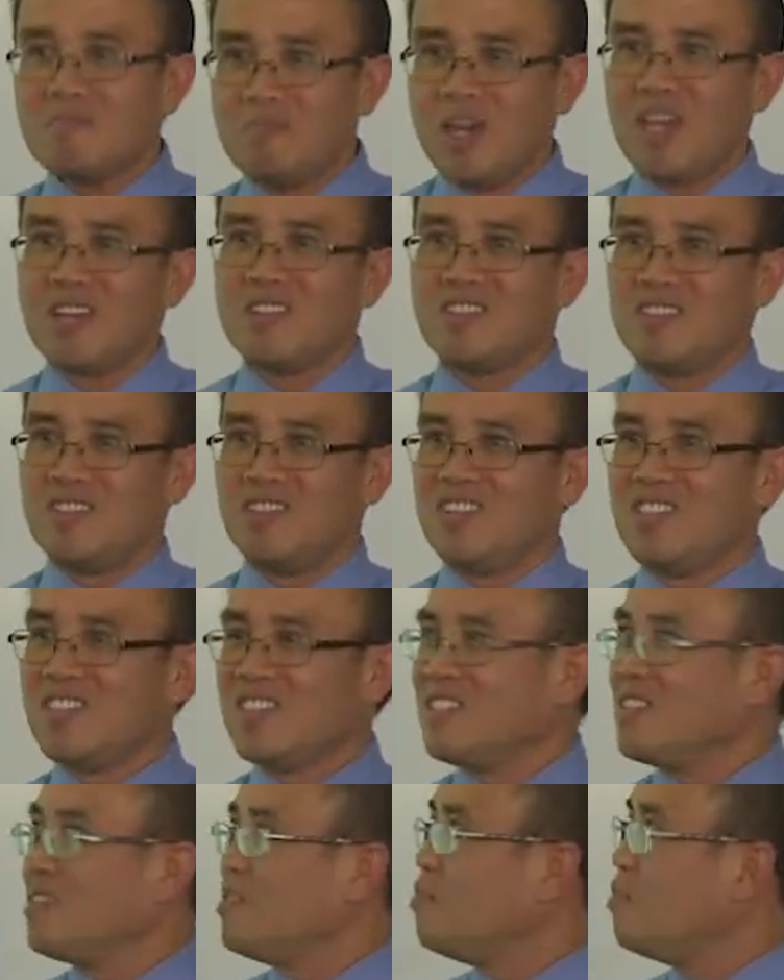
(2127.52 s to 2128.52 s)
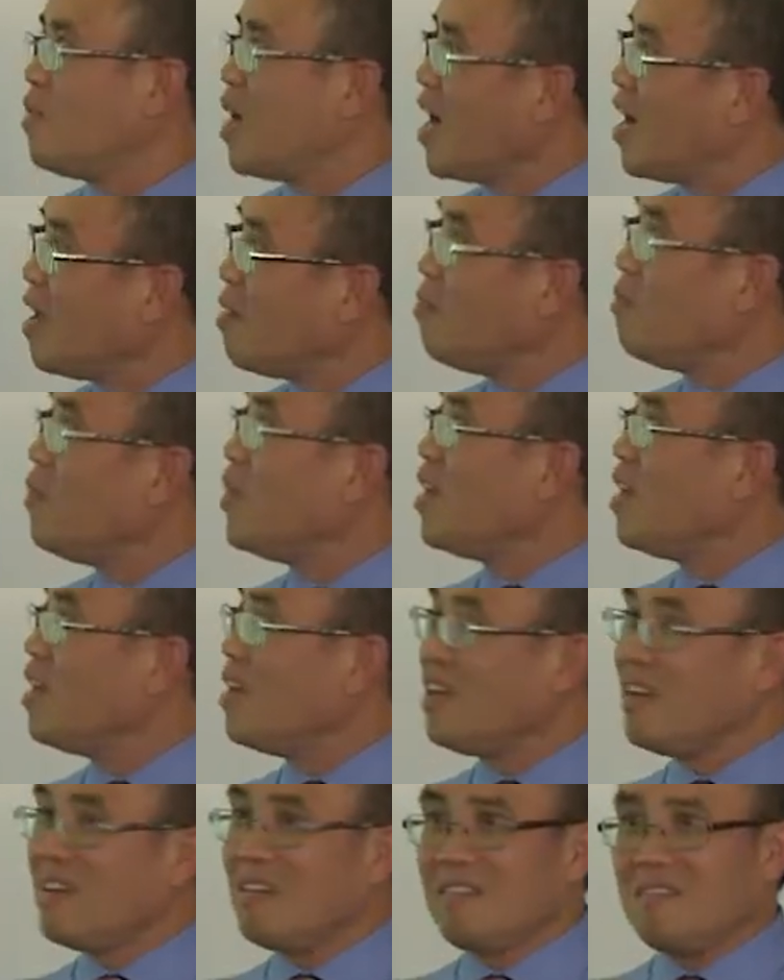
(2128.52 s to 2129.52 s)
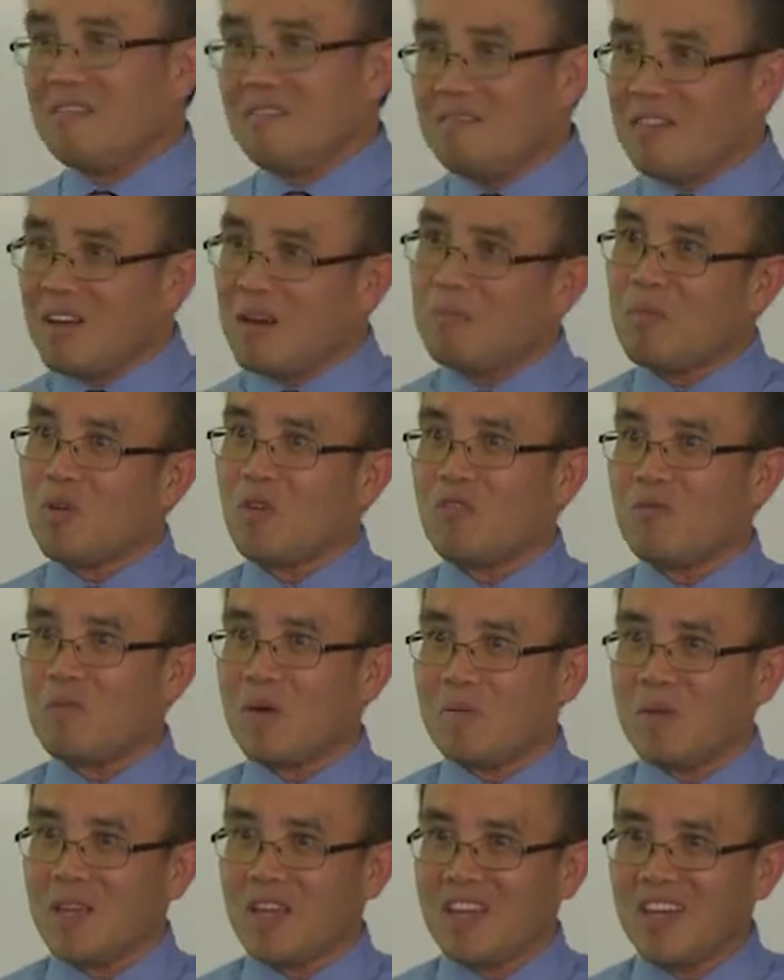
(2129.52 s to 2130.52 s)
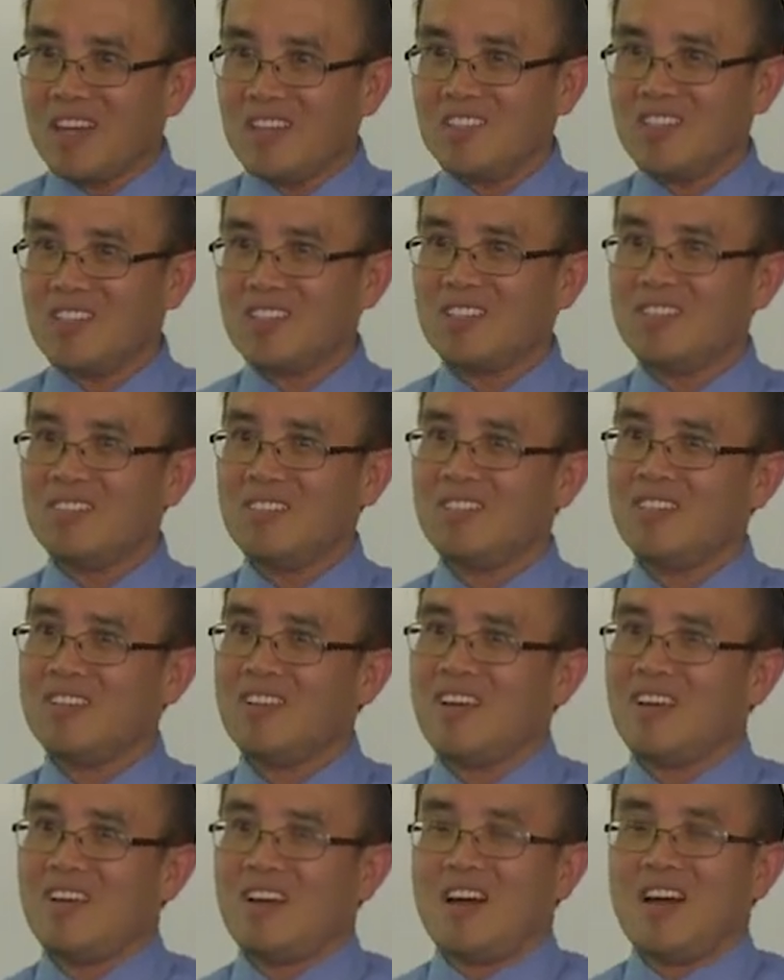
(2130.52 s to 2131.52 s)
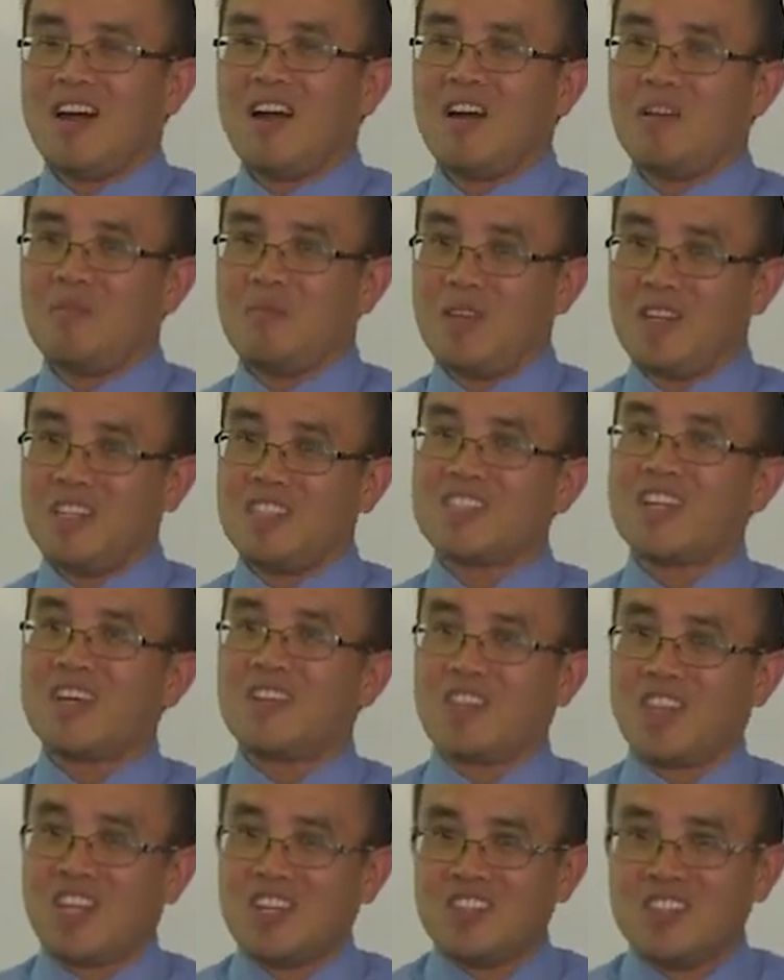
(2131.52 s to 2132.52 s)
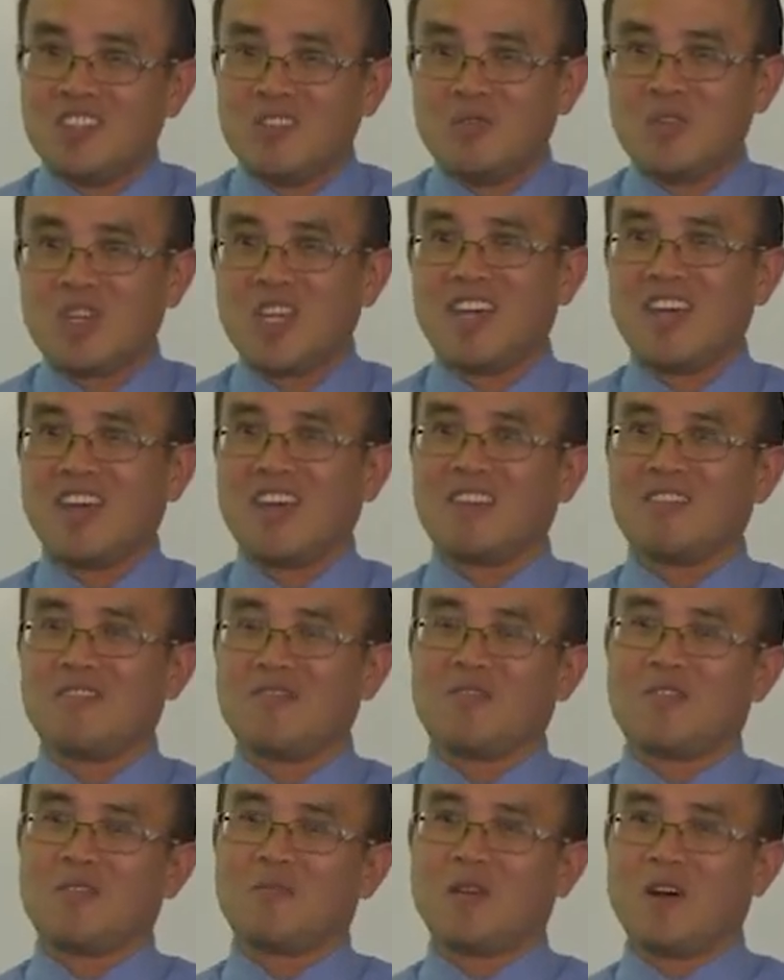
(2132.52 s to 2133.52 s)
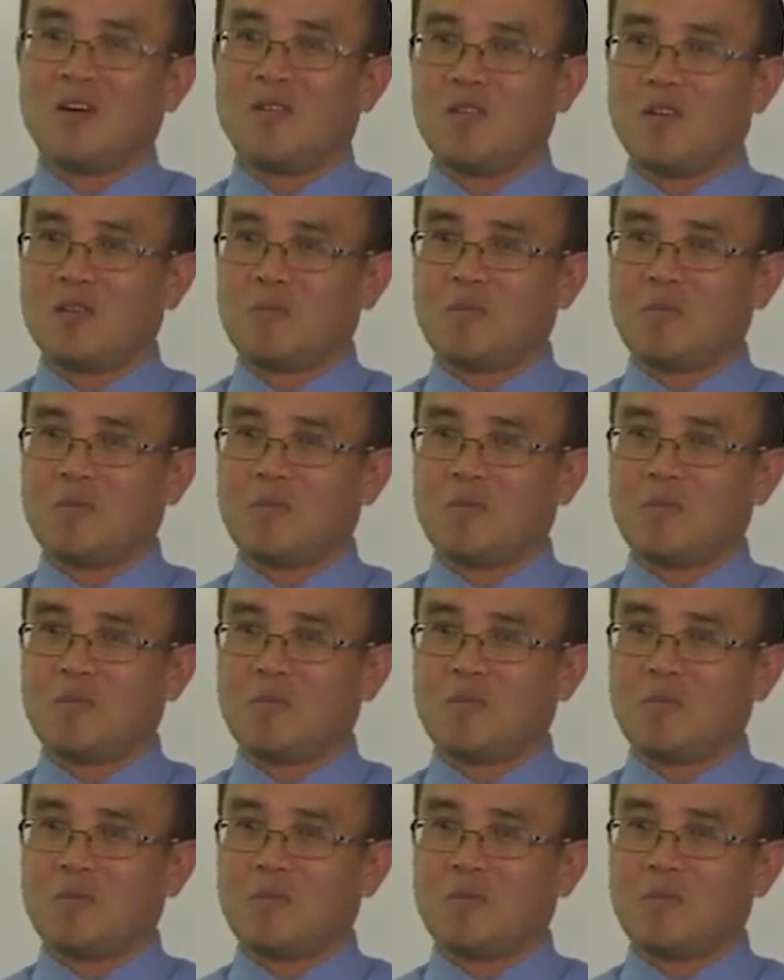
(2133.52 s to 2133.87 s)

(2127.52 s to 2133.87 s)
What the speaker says: measures might be number of publication, how many citations we get from our